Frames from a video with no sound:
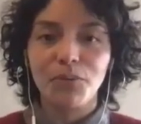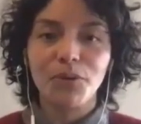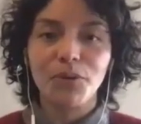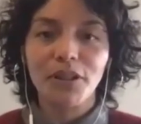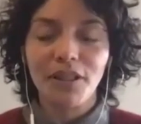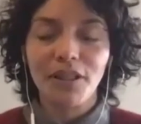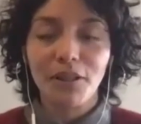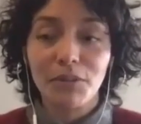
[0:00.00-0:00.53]

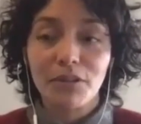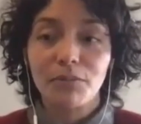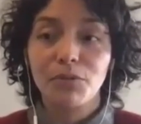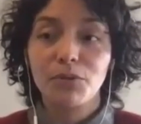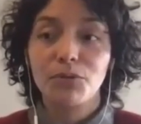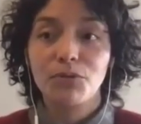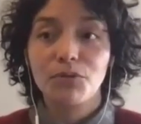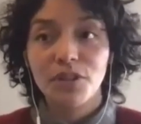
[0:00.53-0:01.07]
work and i was able
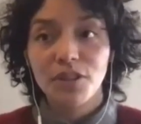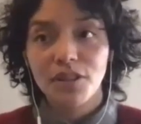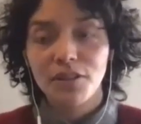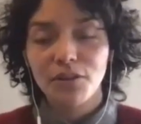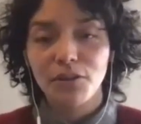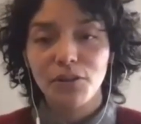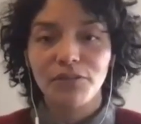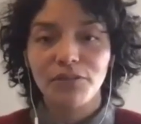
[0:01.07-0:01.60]
to
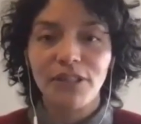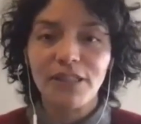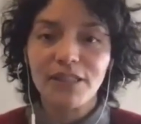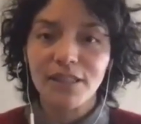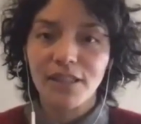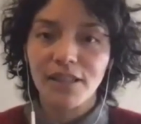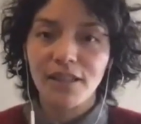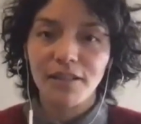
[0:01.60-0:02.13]
see all of
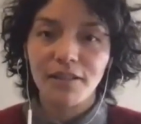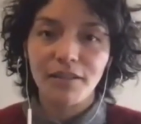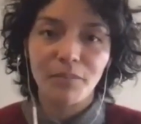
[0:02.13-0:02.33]
it uh,